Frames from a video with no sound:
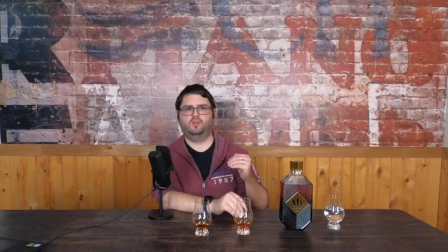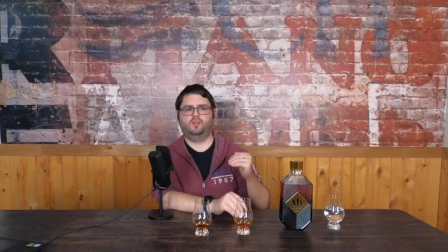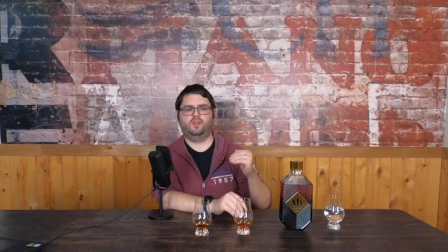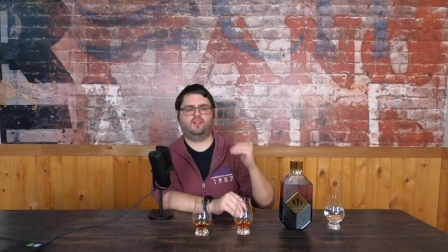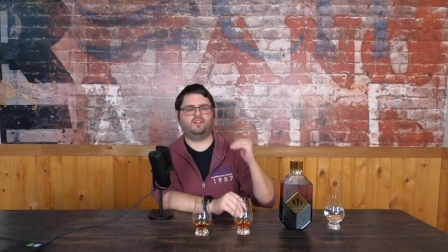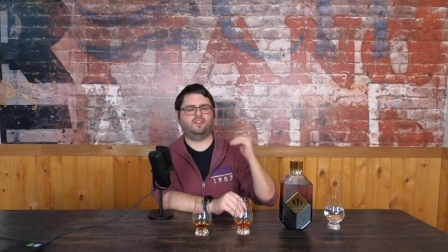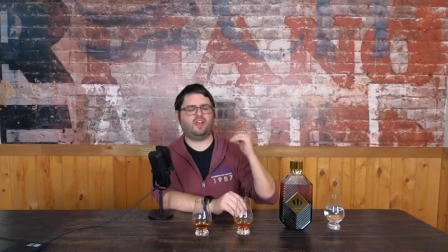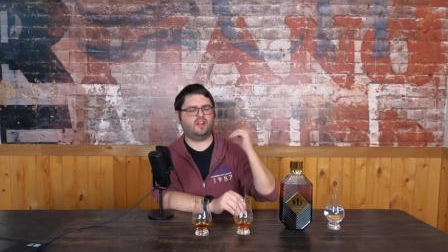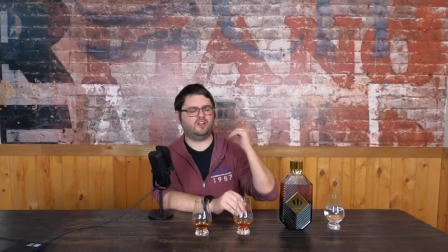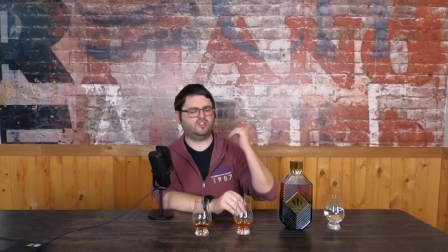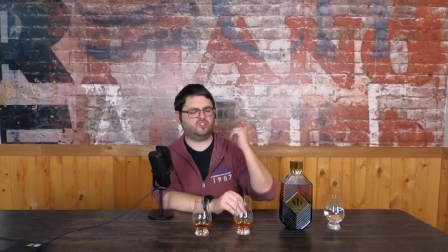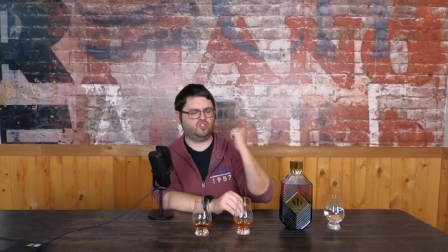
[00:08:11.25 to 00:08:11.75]

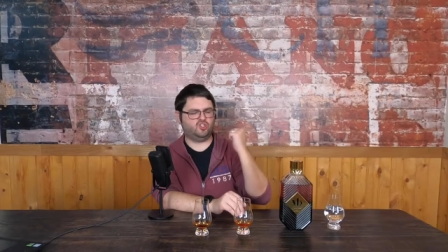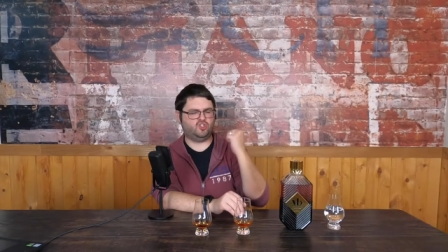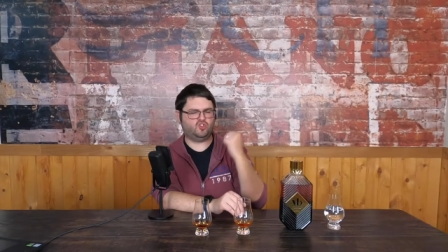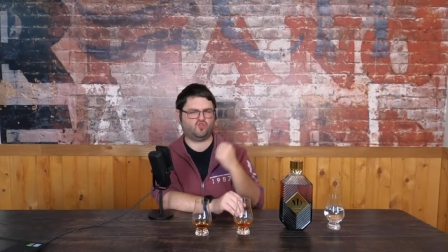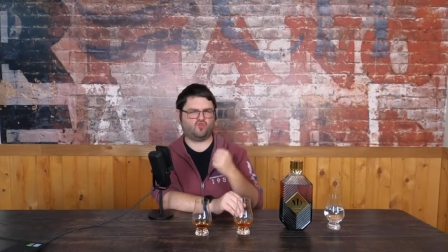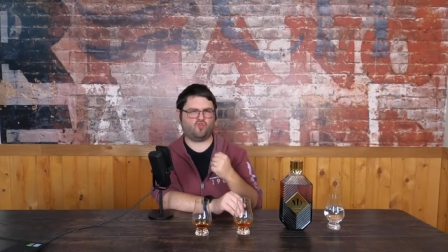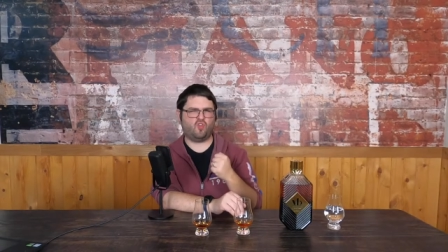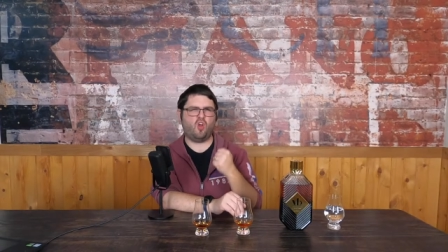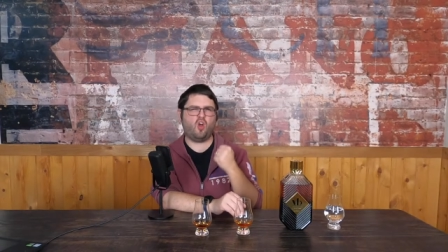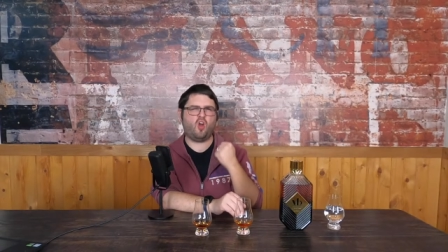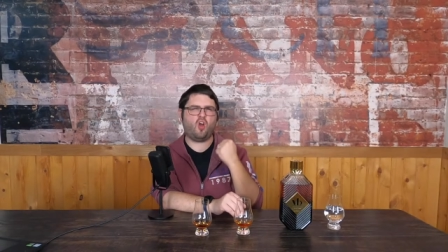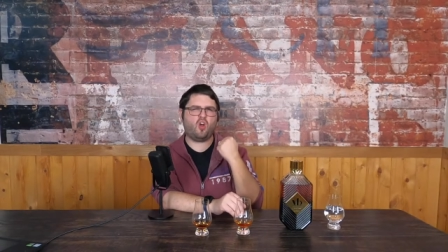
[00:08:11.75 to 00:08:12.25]
like that
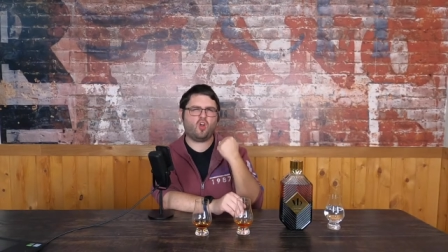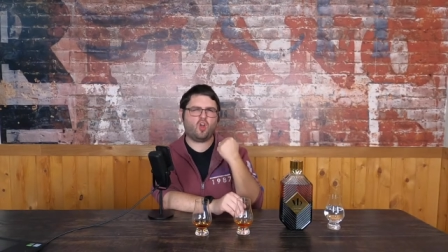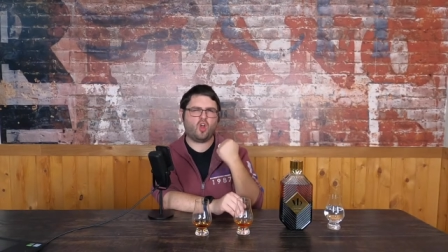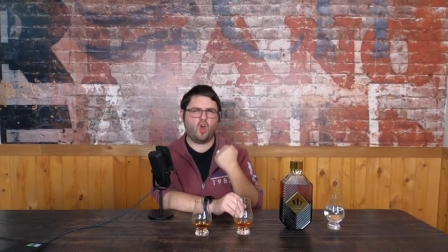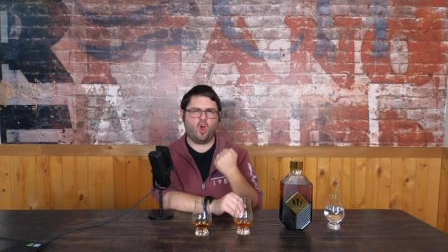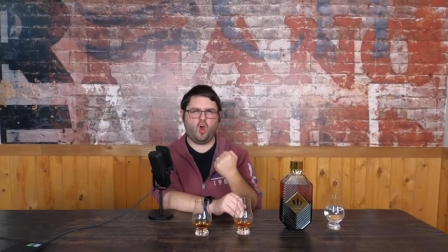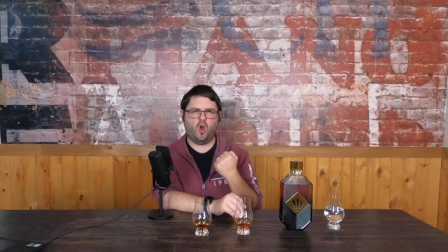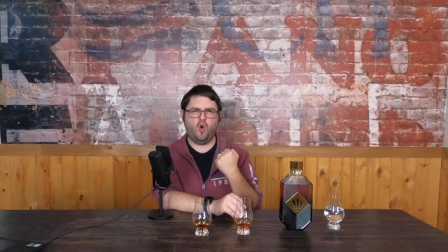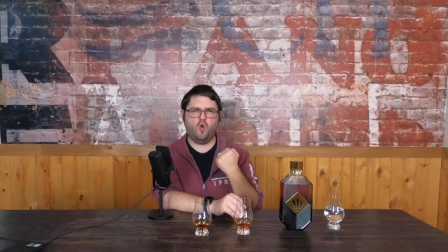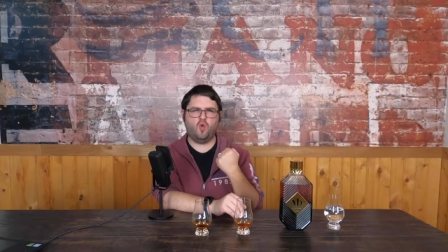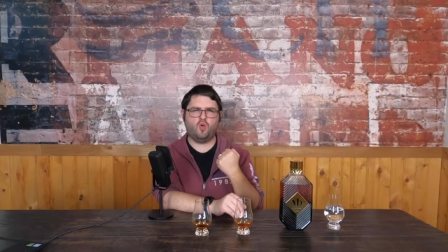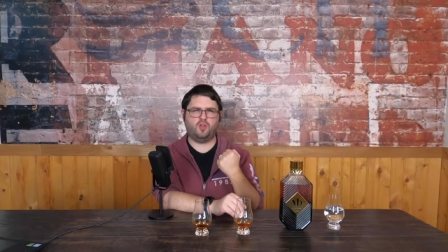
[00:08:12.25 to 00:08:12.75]
strong
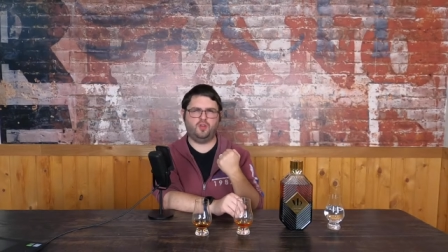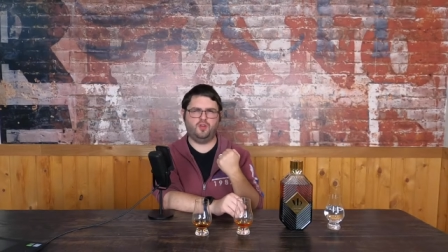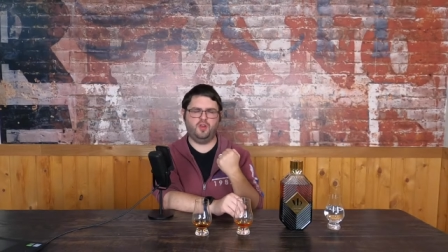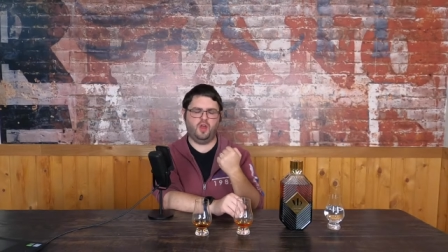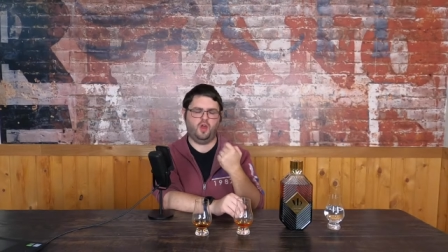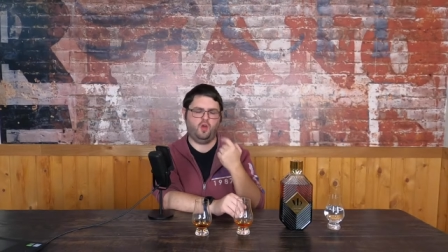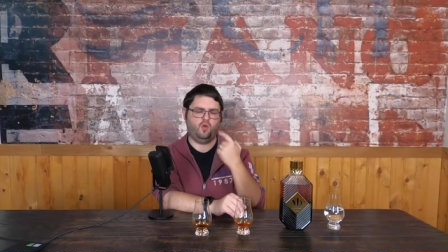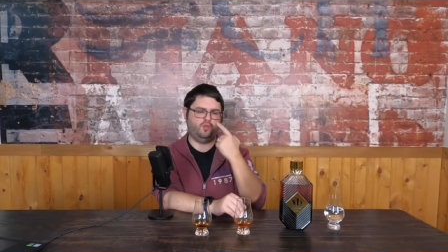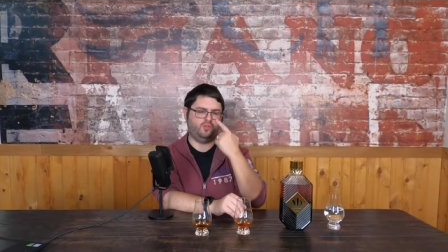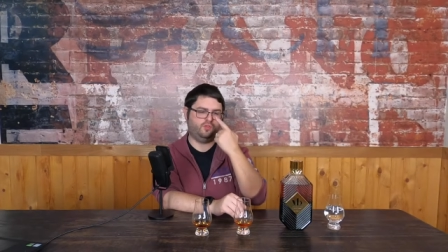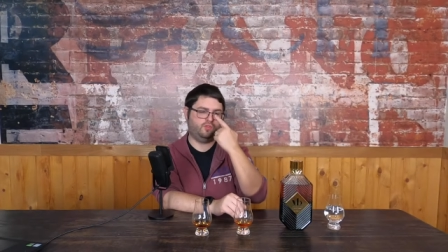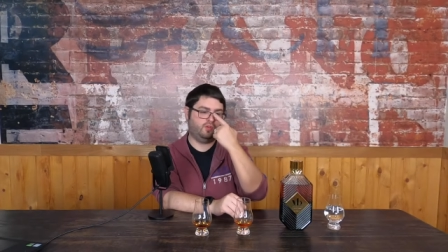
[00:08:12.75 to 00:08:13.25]
oak
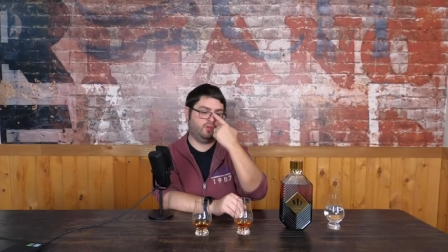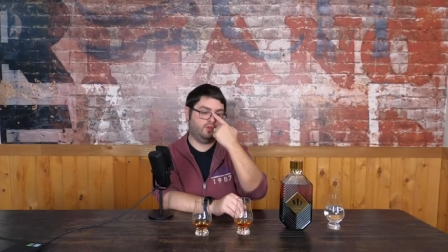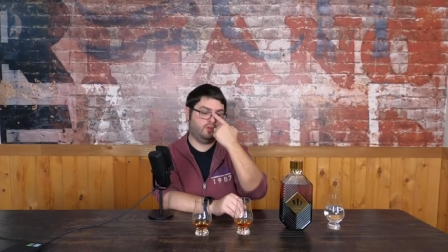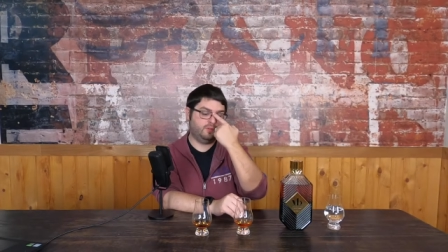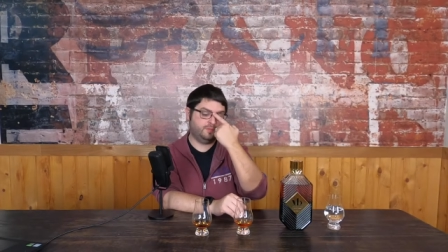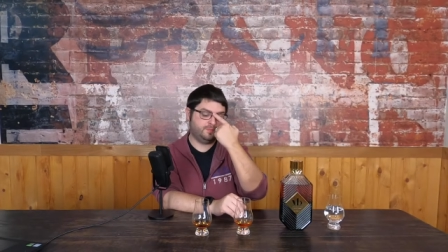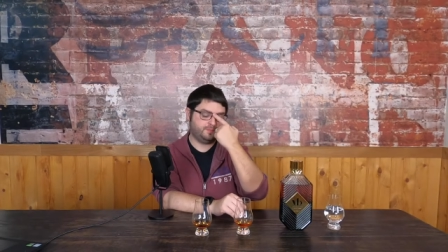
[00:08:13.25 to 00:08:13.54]
note.